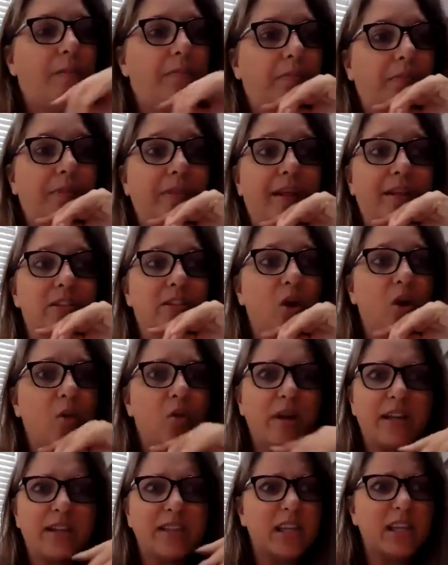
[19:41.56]
let's go
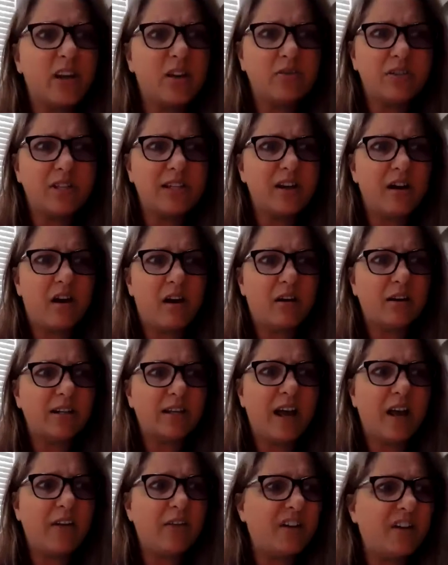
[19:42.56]
look at the EODR
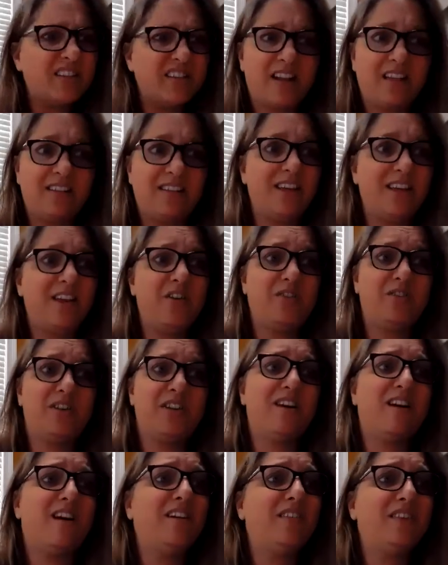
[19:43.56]
together. It's not in the
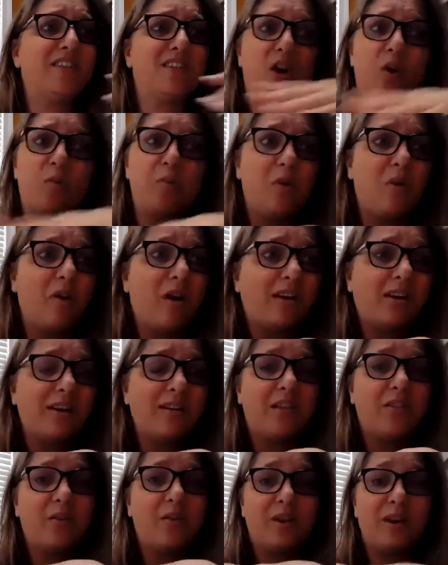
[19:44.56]
EODR. Let's go pull out
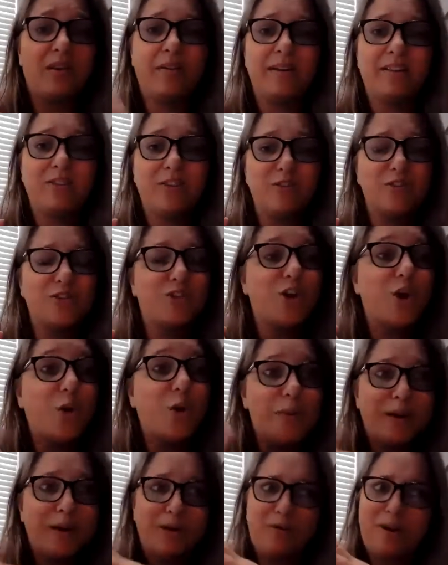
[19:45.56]
another. There's so
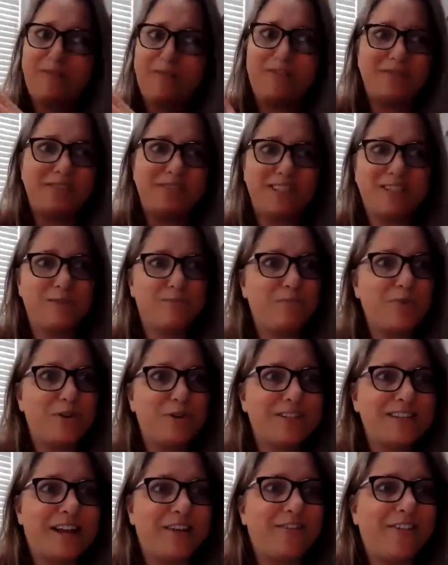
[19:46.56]
many references
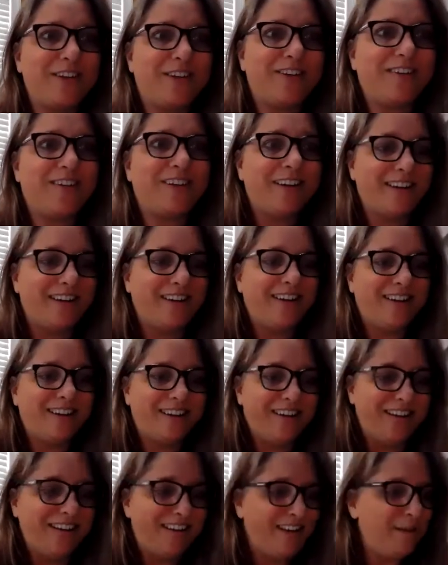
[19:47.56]
books out there.
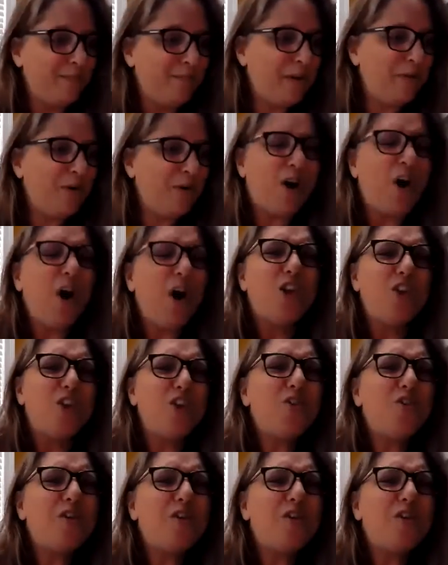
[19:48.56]
And people go, you